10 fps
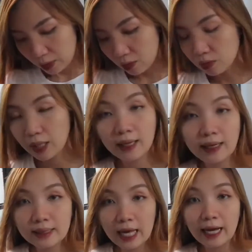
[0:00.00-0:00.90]
Okay,
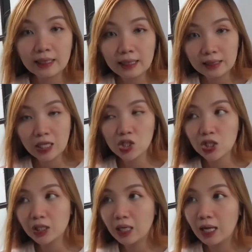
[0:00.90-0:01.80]
guys. Lahat ng
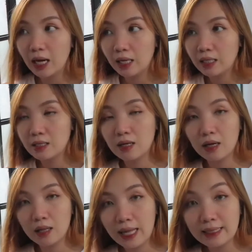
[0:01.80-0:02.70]
t-shirt nila is
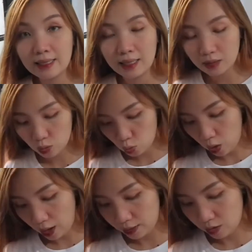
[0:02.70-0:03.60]
less than
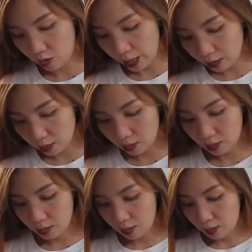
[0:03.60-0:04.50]
200.
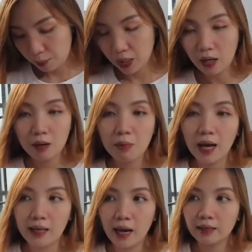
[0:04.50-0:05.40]

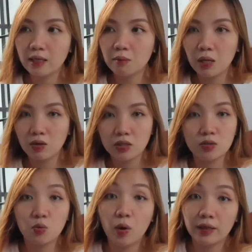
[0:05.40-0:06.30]
Pinakamahal na ata na bilog
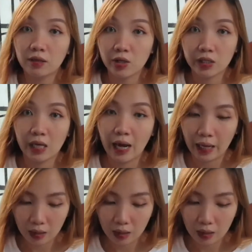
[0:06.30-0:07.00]
is 139.